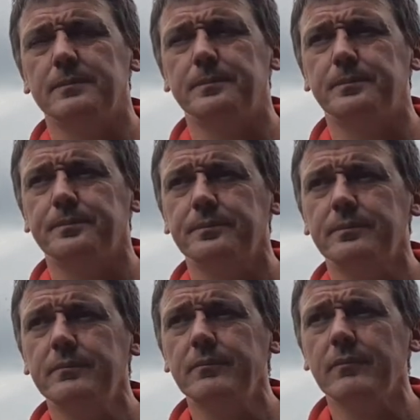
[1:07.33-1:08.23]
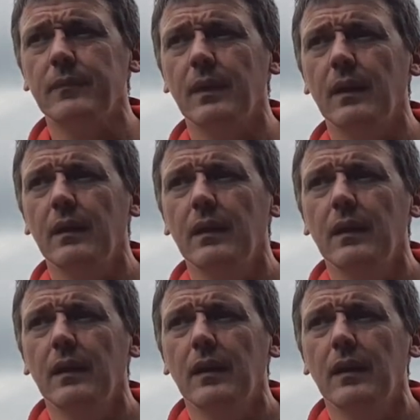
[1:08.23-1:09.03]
(silence)